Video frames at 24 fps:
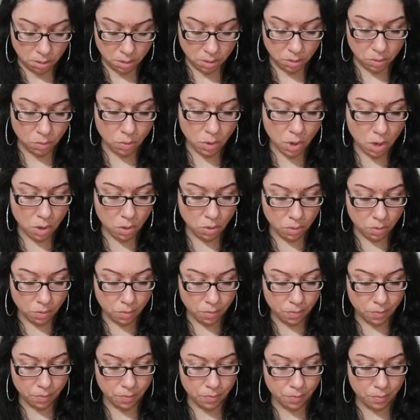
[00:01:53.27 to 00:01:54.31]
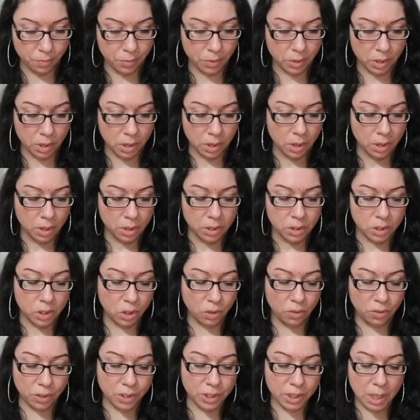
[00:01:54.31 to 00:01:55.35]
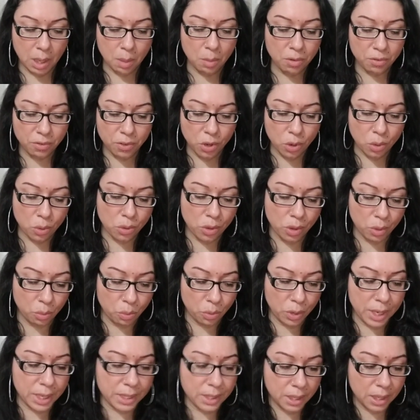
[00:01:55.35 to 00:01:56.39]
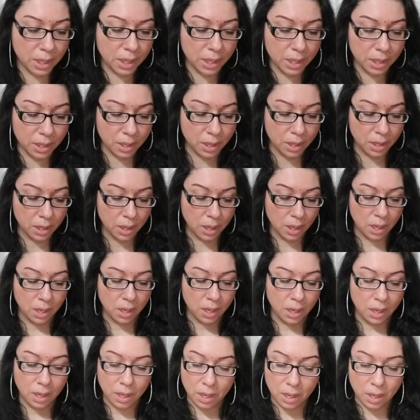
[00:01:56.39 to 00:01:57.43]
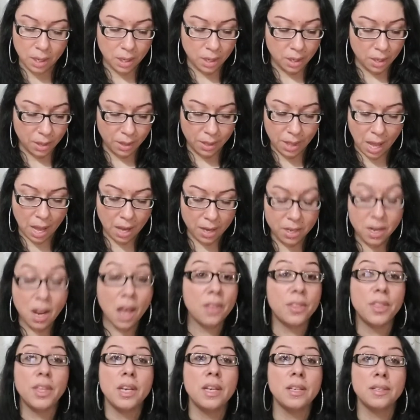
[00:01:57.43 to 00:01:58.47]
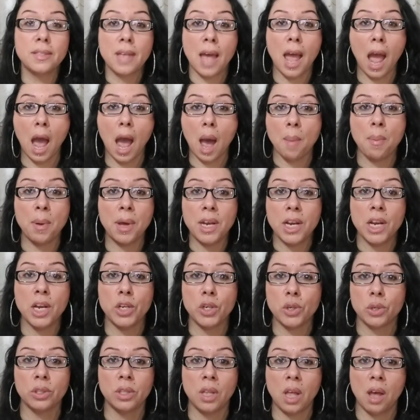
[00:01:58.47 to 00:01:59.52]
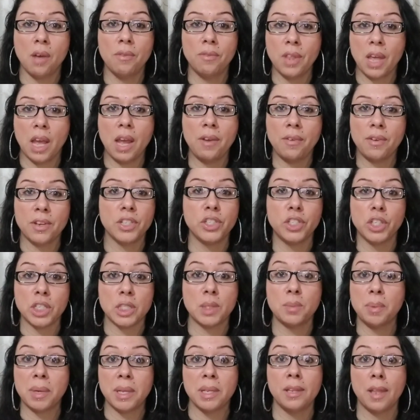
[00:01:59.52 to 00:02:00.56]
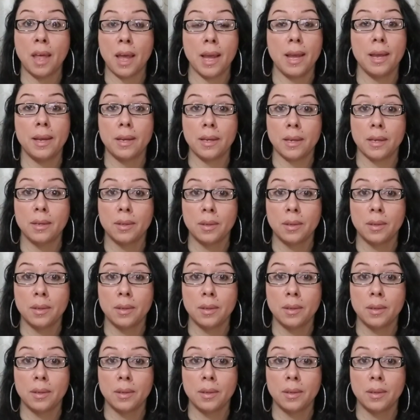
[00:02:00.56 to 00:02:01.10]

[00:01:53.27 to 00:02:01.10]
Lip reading: Whoa. So for some of you, the reason that nothing has happened in your love life has just been like,